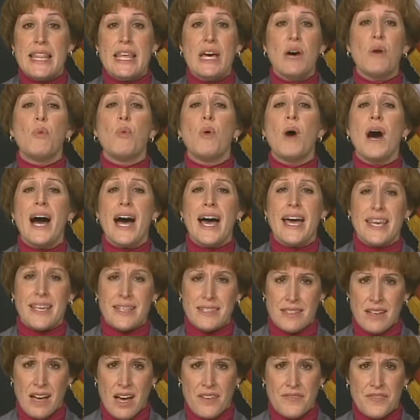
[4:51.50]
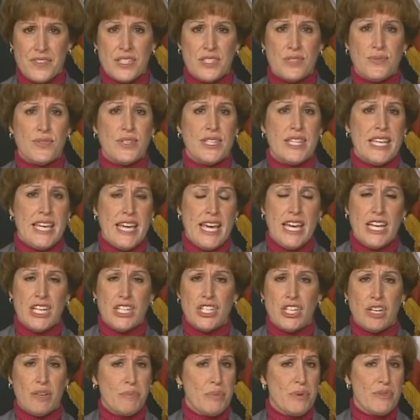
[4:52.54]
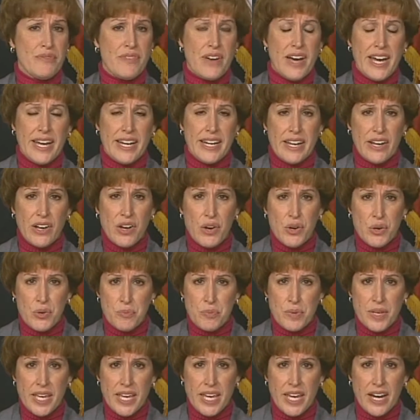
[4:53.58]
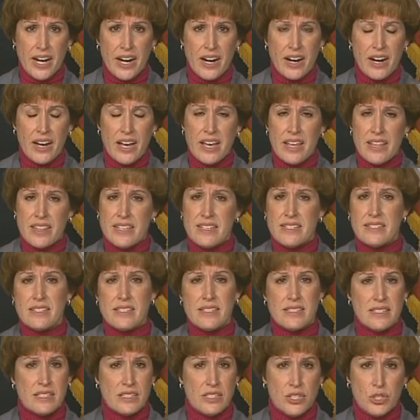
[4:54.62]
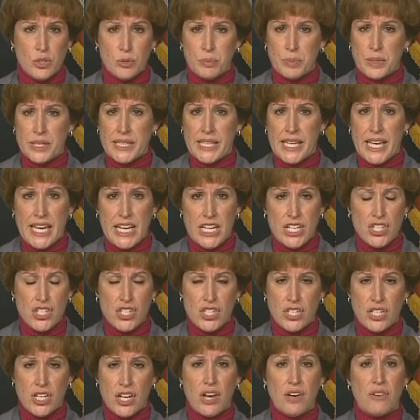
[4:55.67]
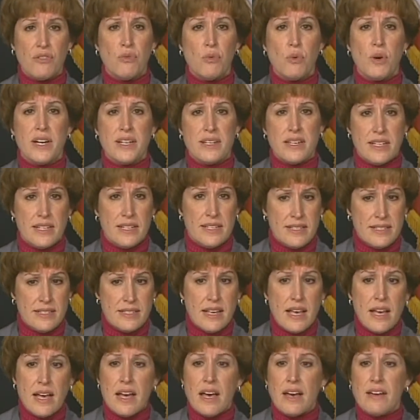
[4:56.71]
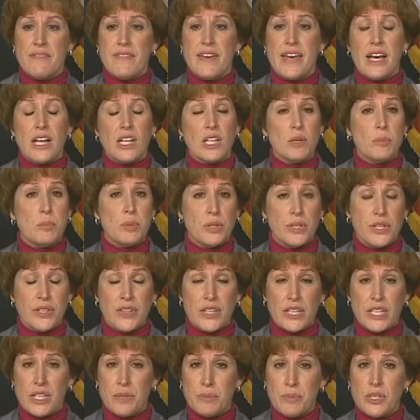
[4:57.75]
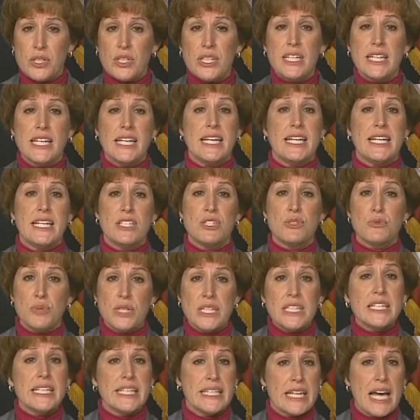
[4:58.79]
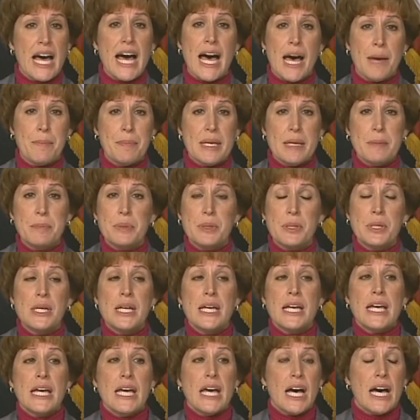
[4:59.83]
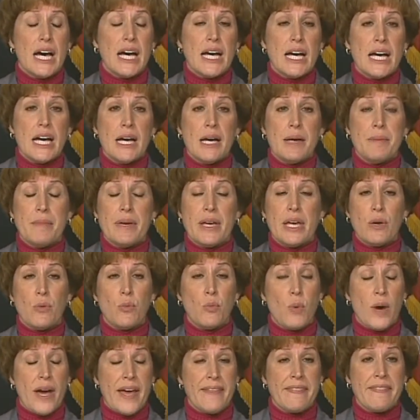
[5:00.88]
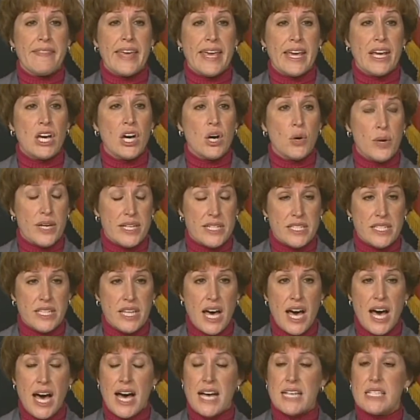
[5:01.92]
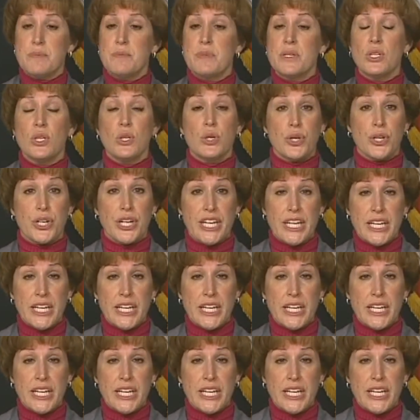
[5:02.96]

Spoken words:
that why is Office for the Aging providing home care? This is a duplication of what is available in the community, and it's really not. People, when they go into the hospital or